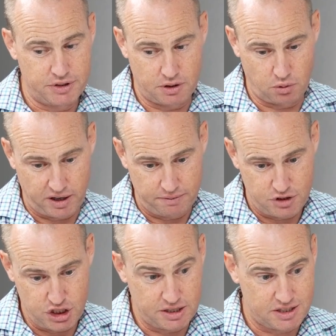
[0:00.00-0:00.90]
It'll have
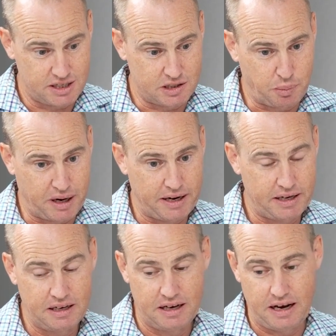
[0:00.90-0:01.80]
GST to pay,
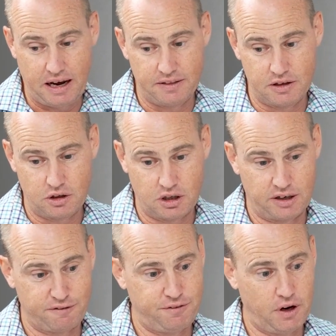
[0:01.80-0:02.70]
and then you click
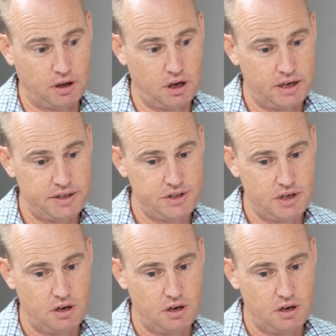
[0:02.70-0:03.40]
finalise.